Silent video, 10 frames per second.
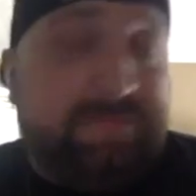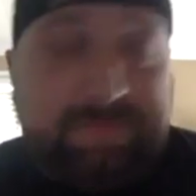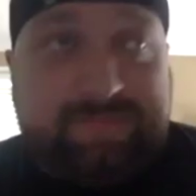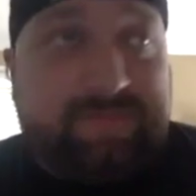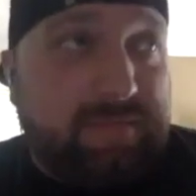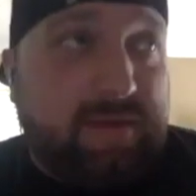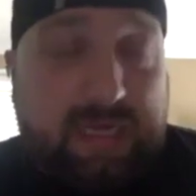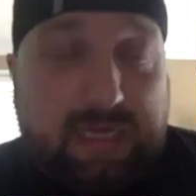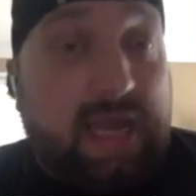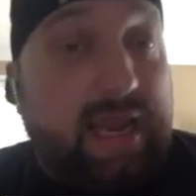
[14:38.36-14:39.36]
I'm not
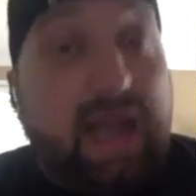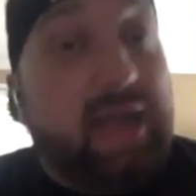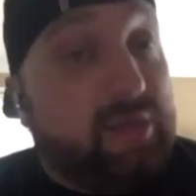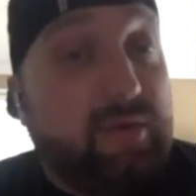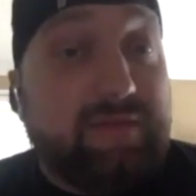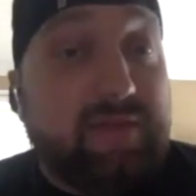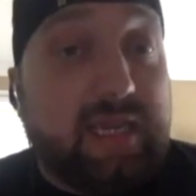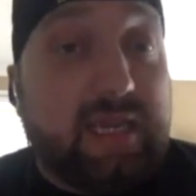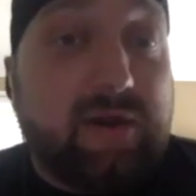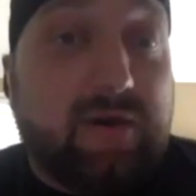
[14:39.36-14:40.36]
gonna lie, I do have an
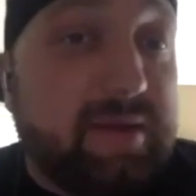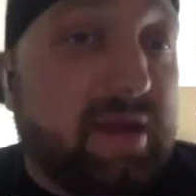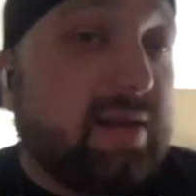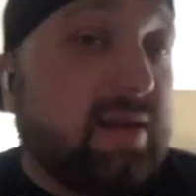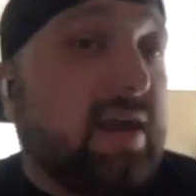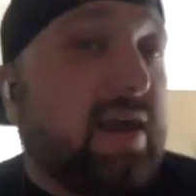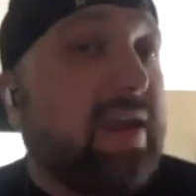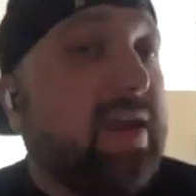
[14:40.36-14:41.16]
ego. I'm not gonna lie,